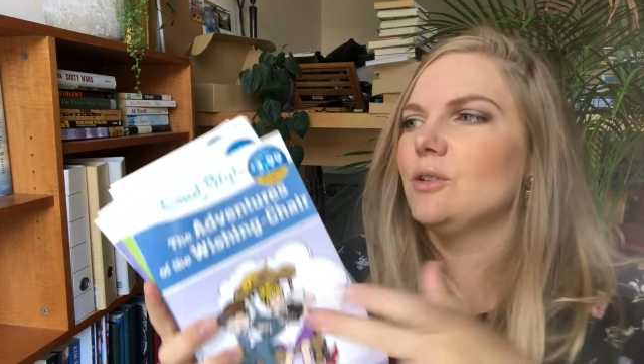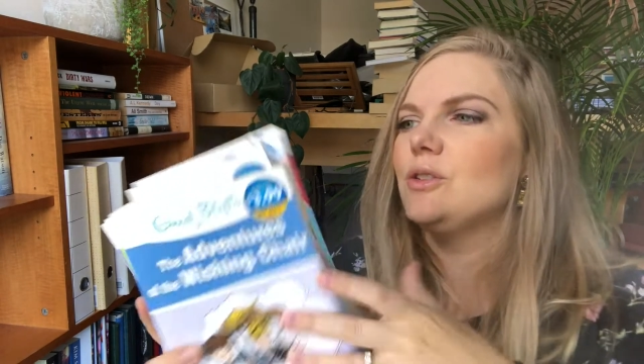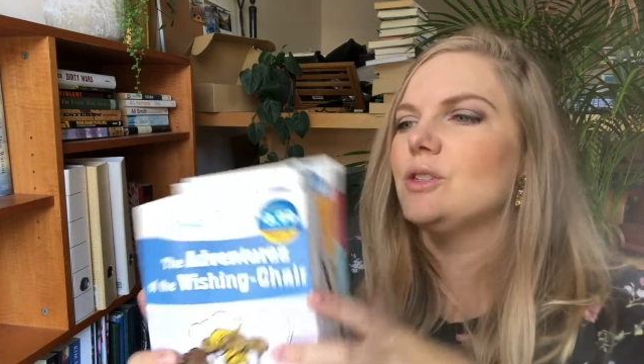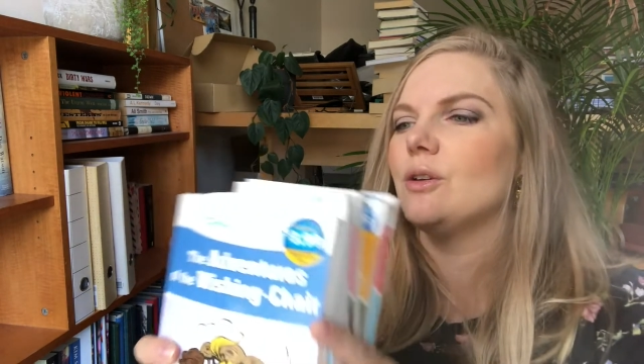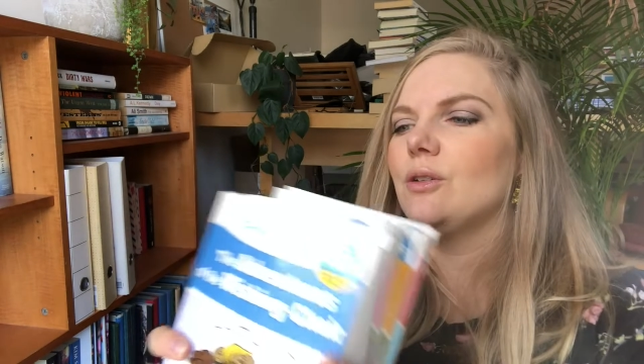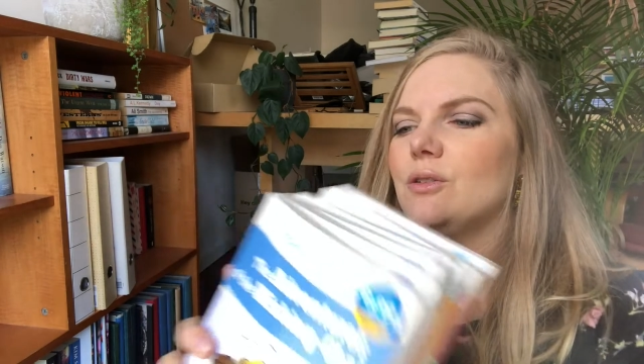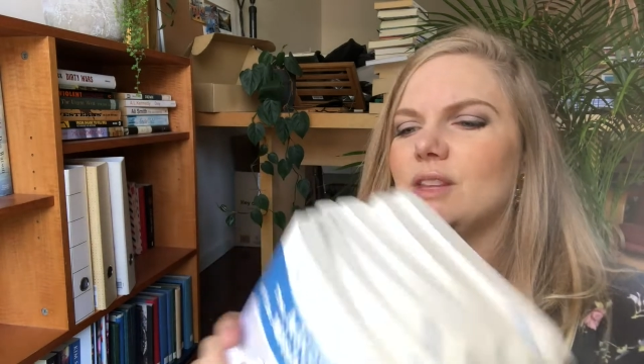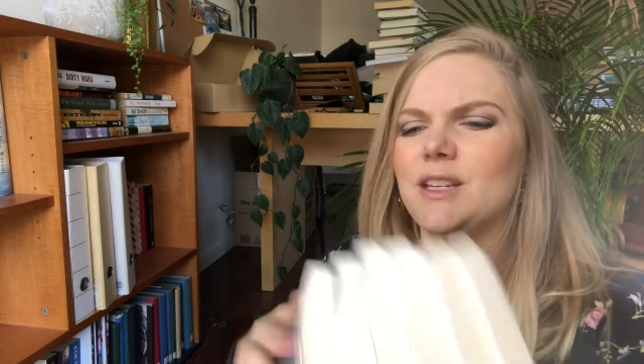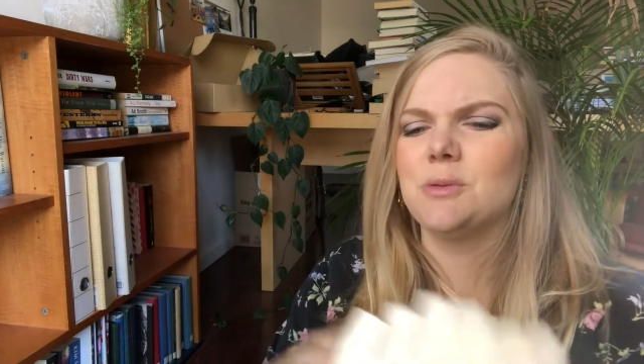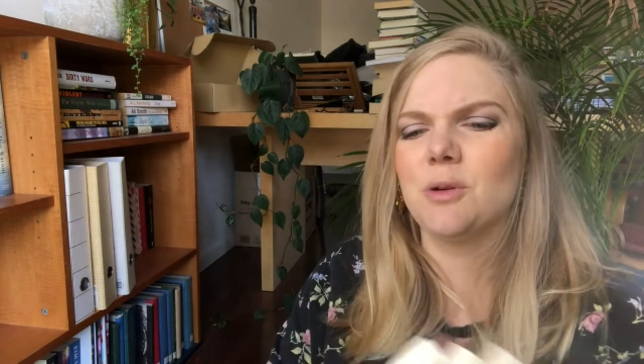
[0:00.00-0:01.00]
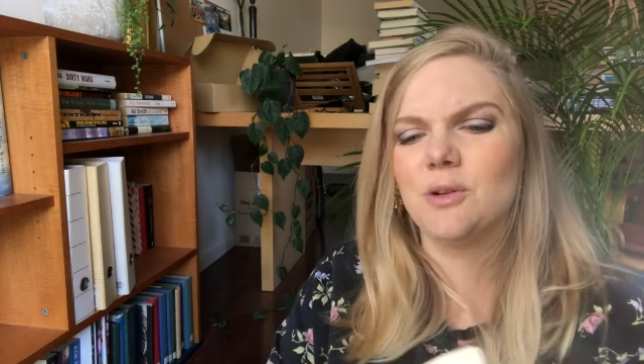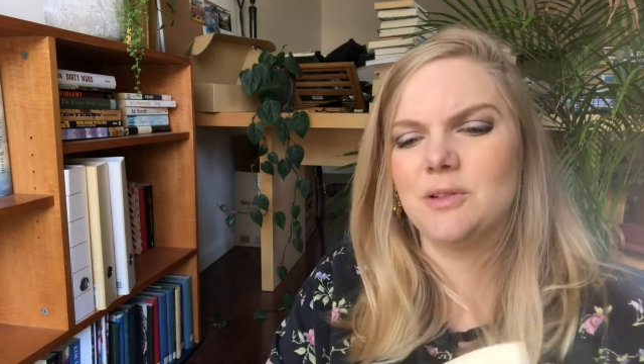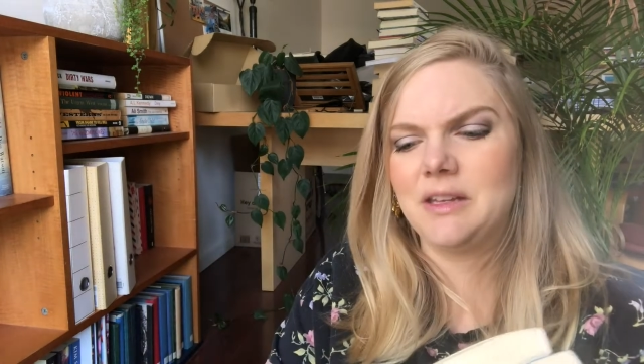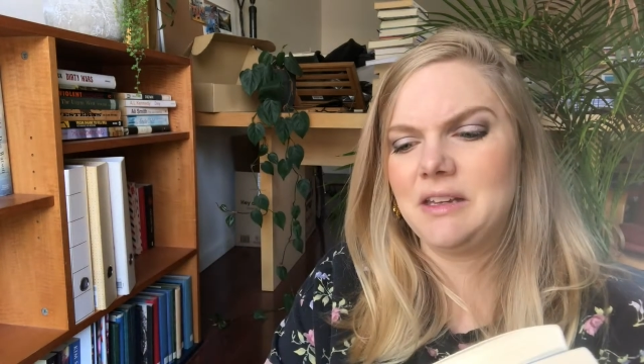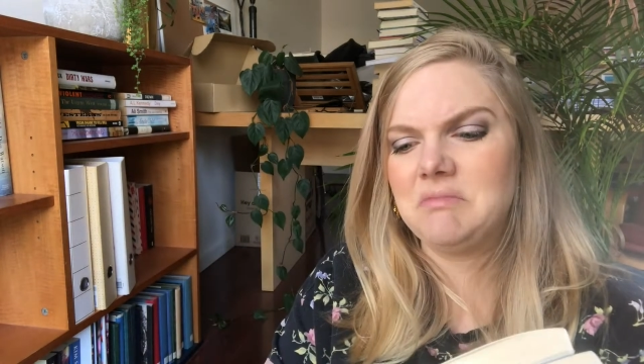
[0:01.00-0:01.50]
So these were
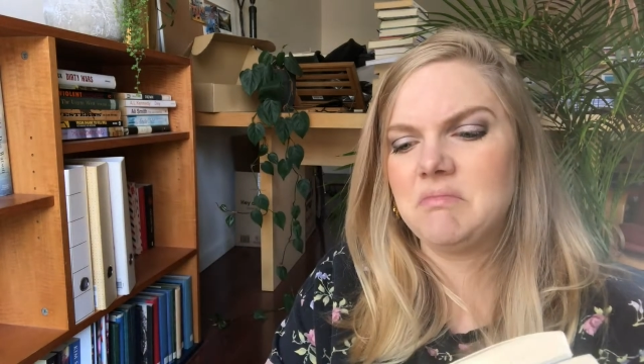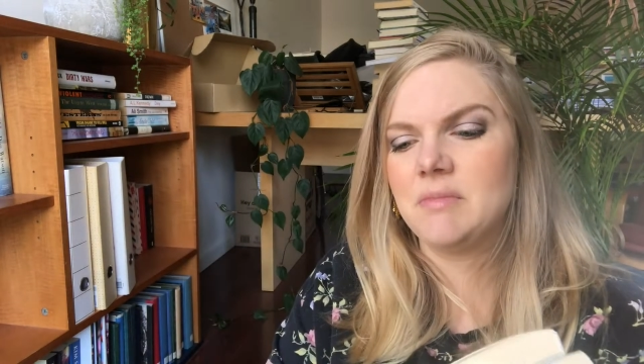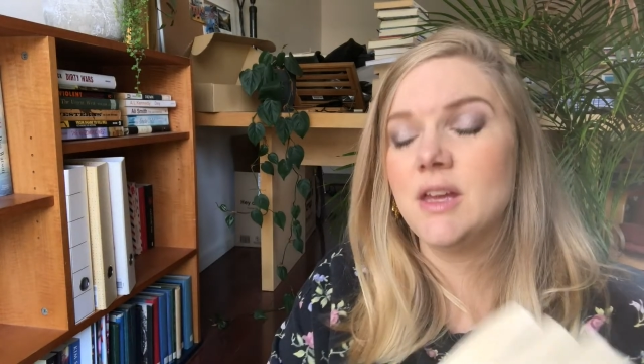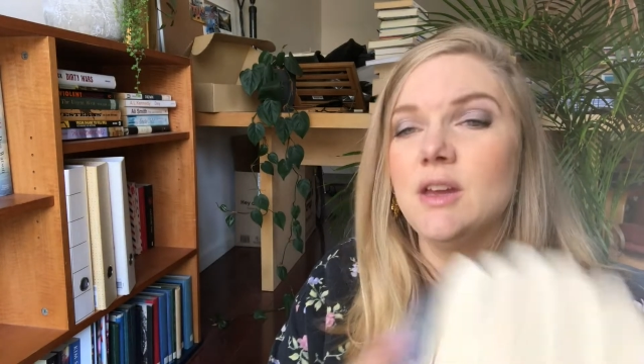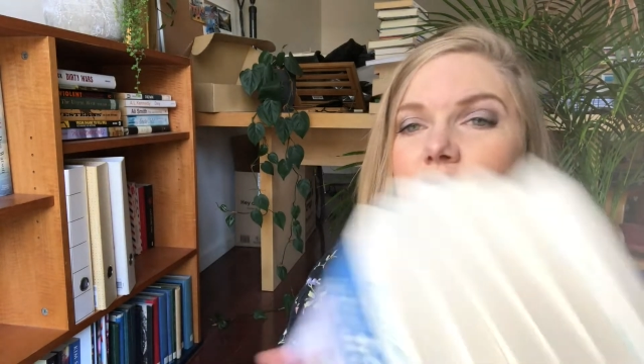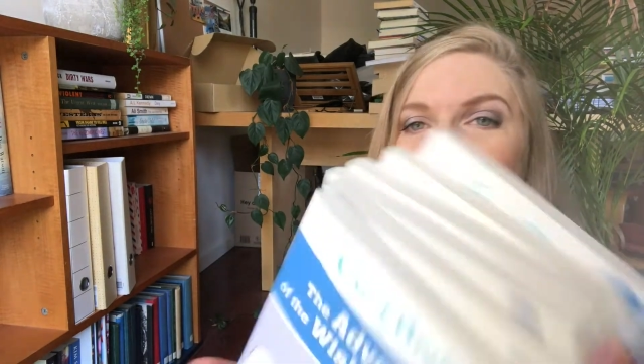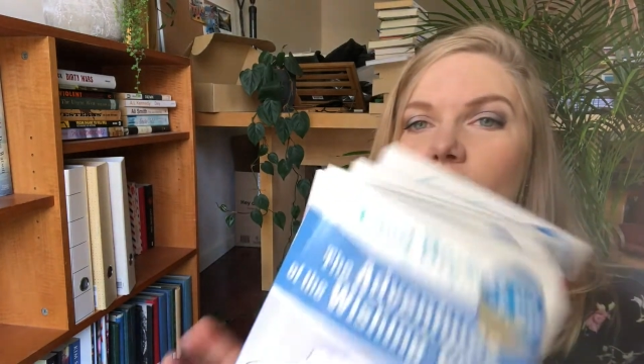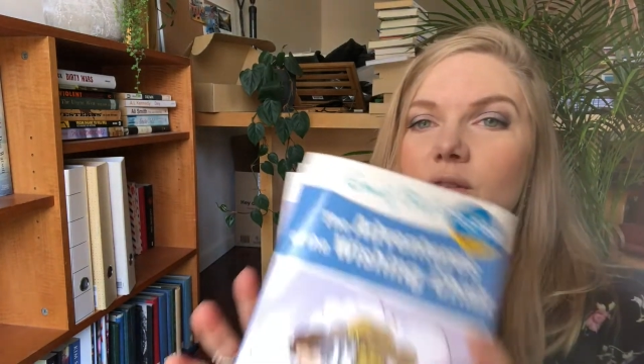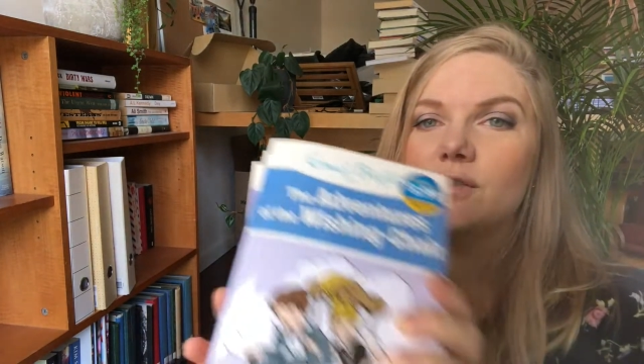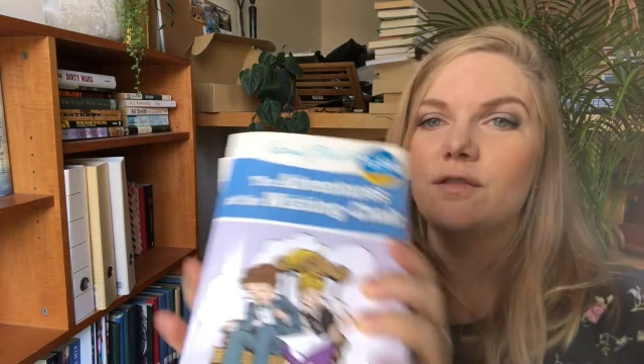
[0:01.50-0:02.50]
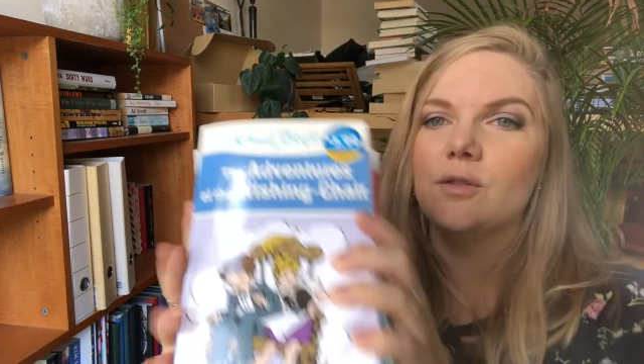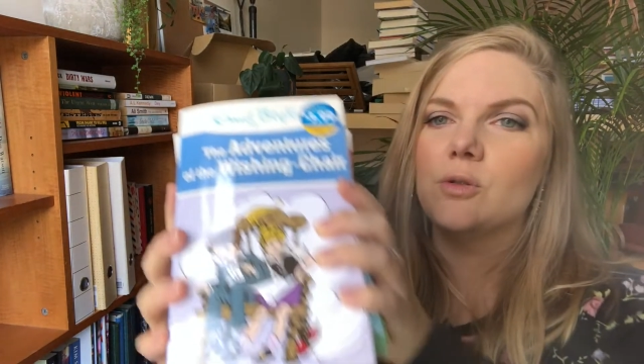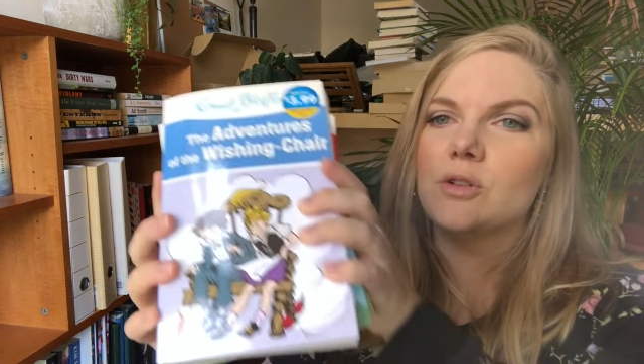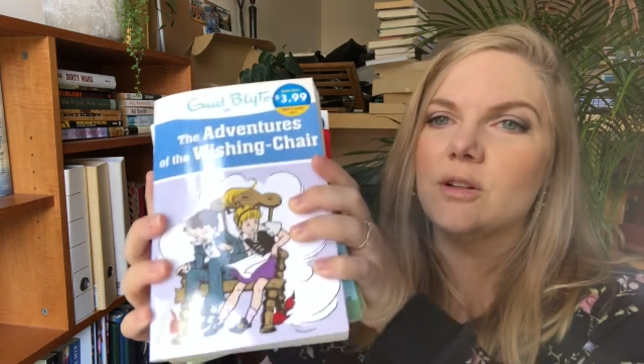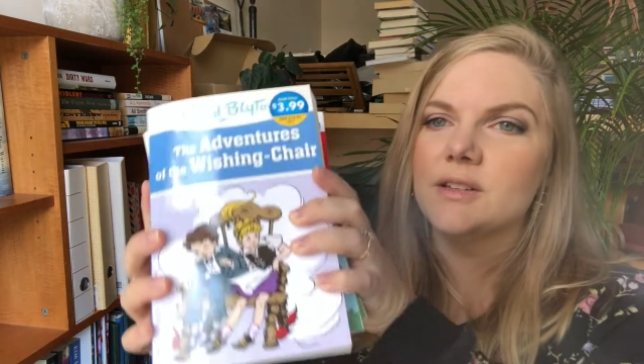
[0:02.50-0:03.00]
only
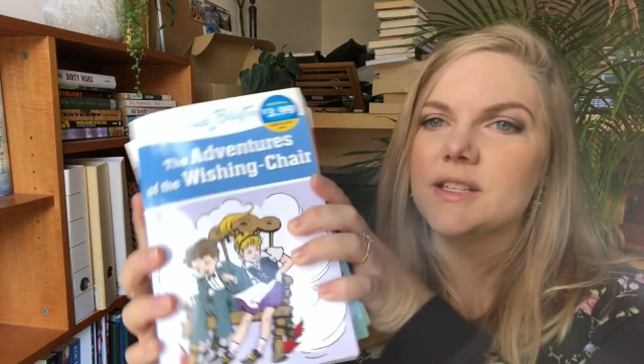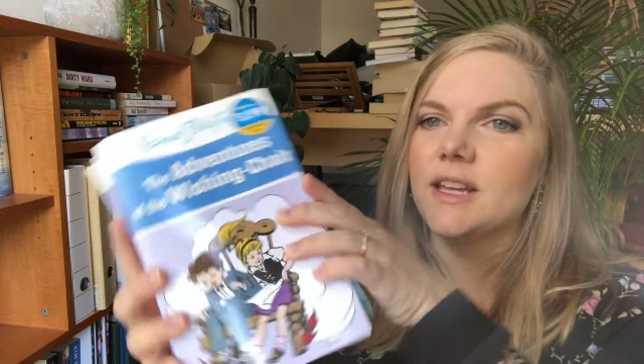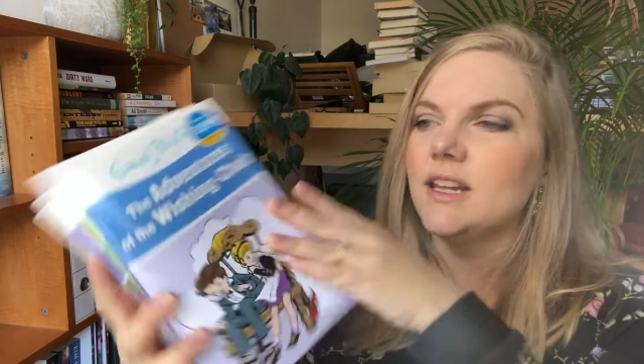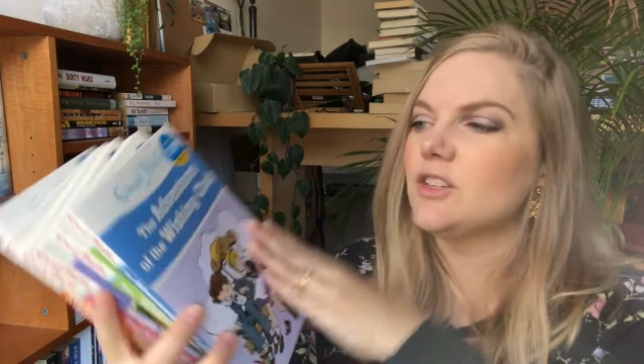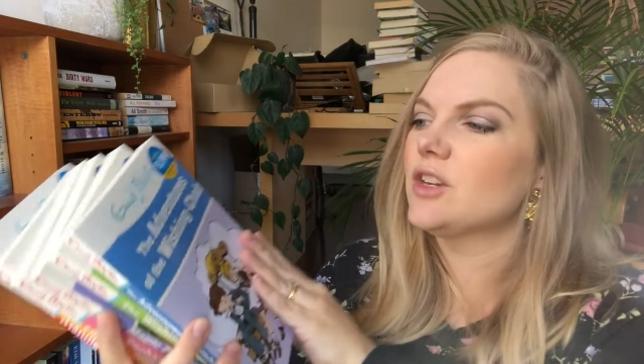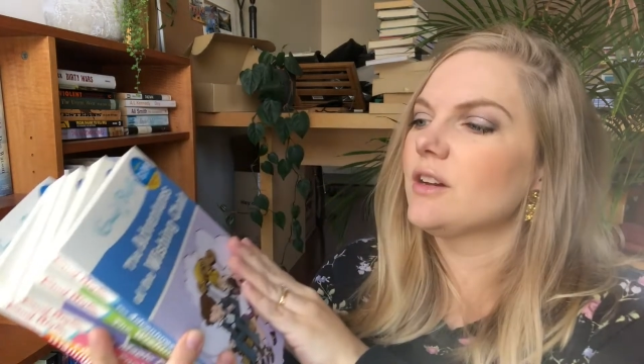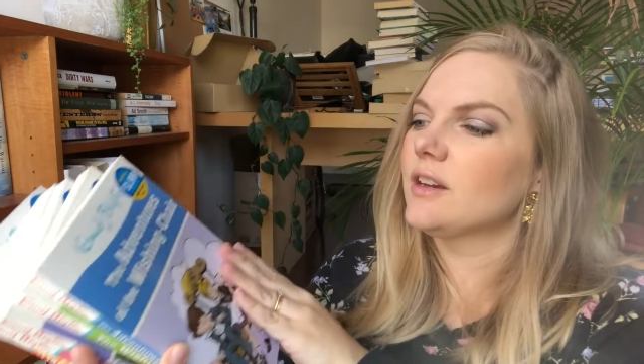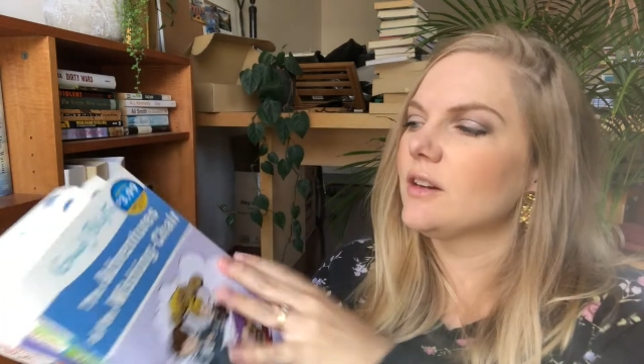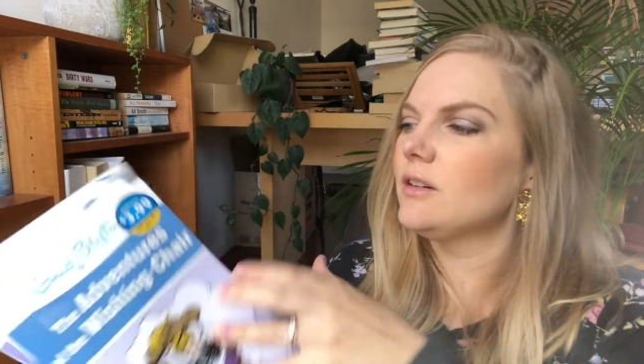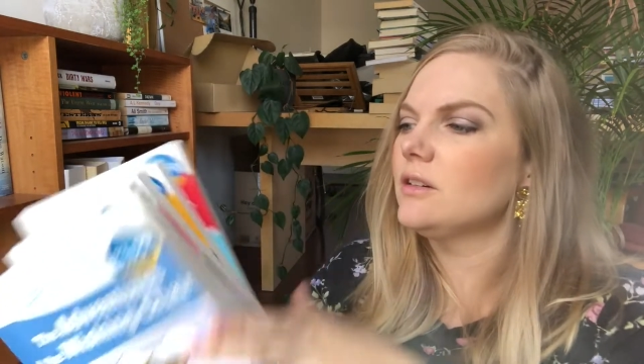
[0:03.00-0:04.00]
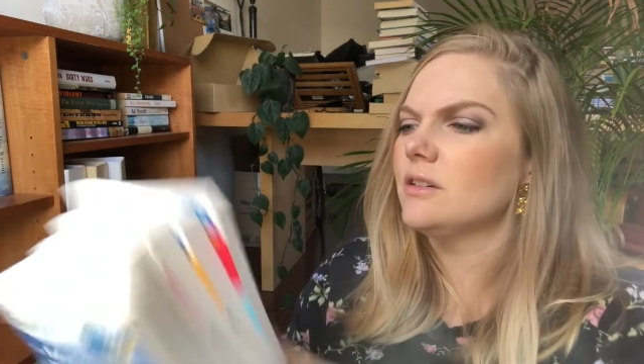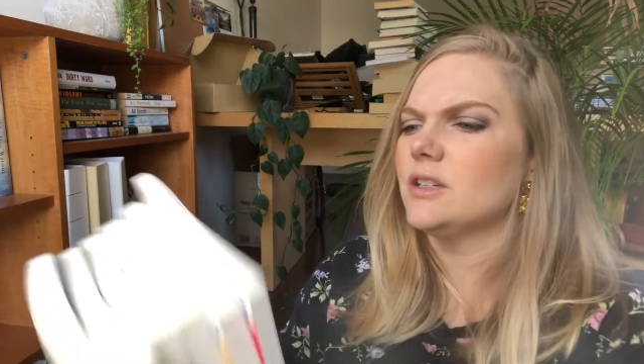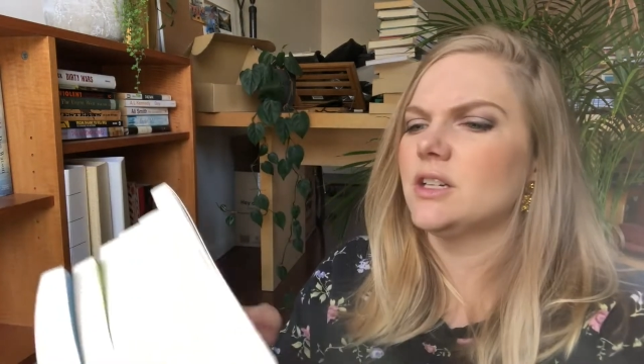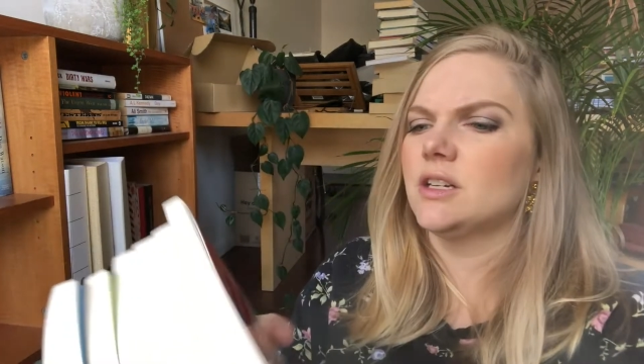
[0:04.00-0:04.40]
$4 each, and I got